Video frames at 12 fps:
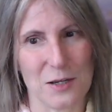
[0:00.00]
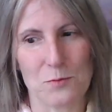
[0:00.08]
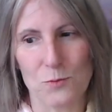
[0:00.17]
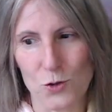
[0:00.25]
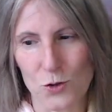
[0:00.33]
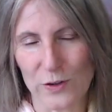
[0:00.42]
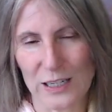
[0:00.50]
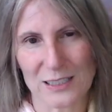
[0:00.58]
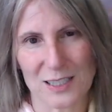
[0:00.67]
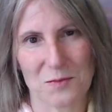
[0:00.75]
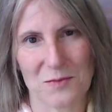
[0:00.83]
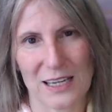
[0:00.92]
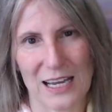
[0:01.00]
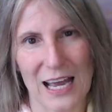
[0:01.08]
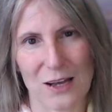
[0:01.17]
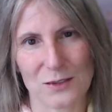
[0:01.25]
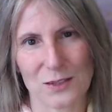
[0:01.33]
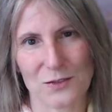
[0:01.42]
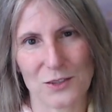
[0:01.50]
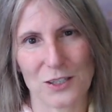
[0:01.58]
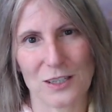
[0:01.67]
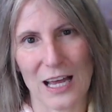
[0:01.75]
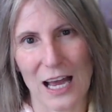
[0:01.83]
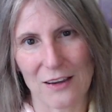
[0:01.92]
moving something out of
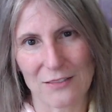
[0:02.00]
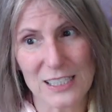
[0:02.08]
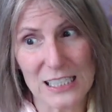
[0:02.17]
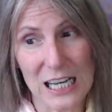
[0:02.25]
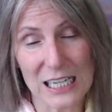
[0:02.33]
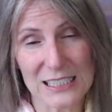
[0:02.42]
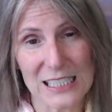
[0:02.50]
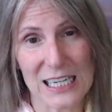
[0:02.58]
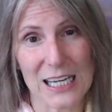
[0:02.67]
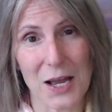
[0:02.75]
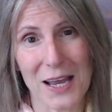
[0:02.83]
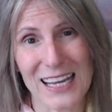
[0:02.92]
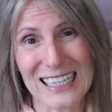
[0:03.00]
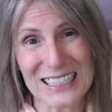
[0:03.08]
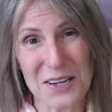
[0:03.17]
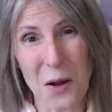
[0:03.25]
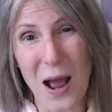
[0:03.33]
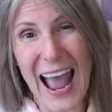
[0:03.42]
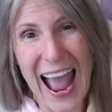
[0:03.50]
your life, cutting it uh,